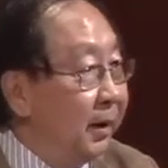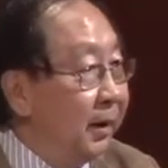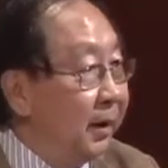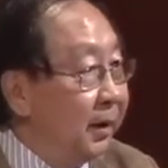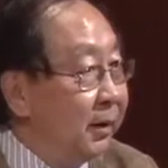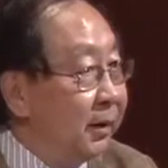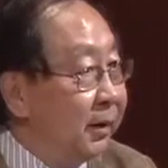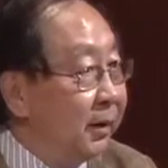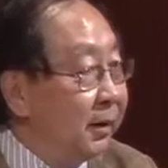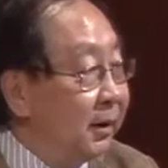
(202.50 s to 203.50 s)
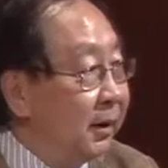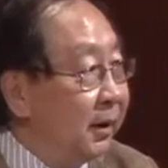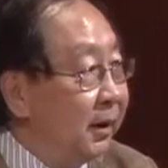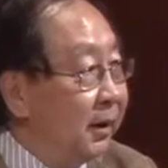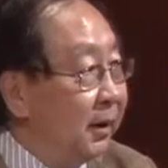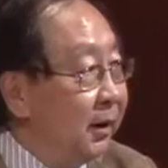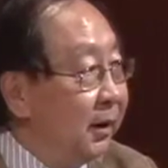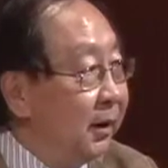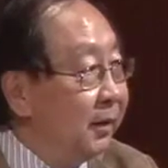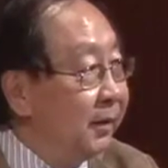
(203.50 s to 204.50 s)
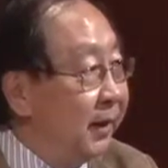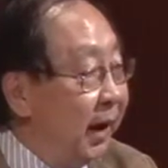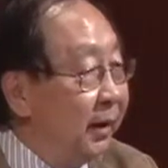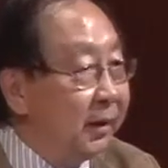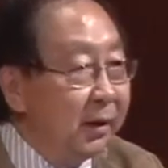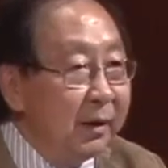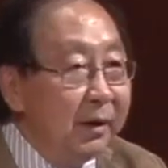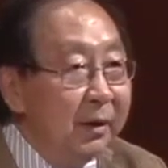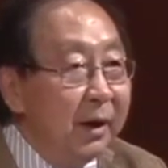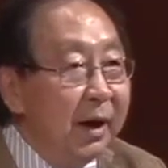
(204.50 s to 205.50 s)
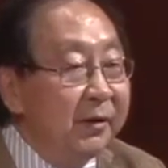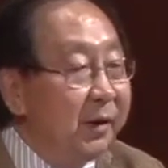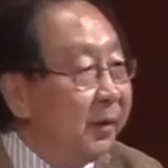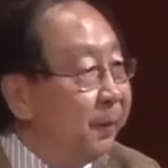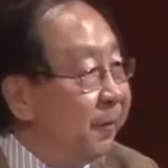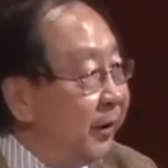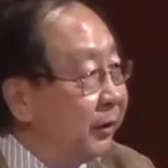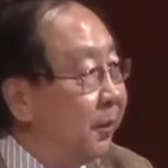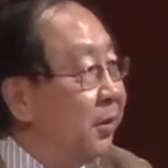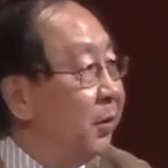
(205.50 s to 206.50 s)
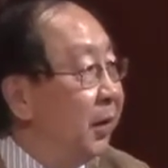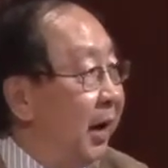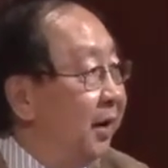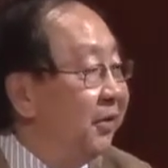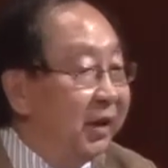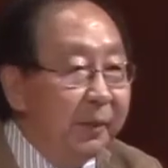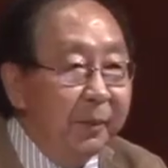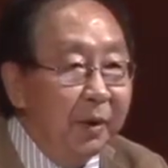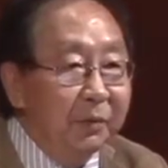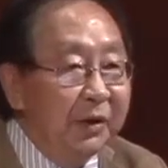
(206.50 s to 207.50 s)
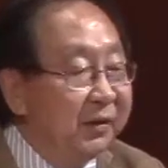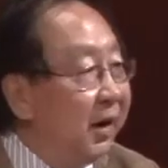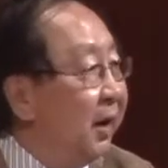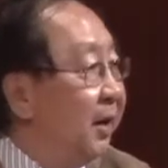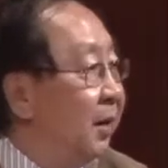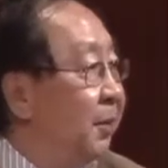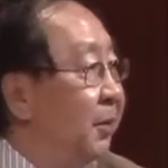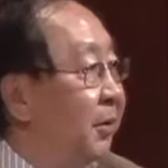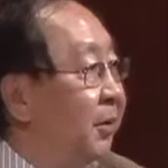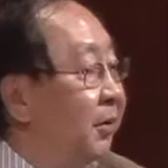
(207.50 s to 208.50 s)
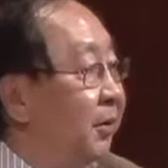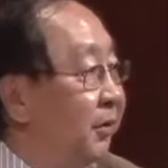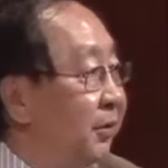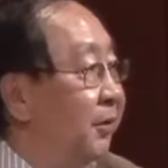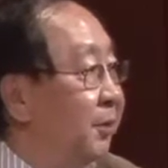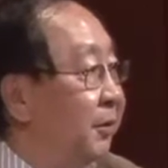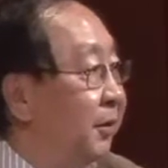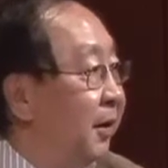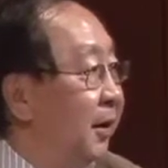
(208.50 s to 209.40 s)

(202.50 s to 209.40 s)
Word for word: And, uh, and that has a fundamental concept of design computer systems.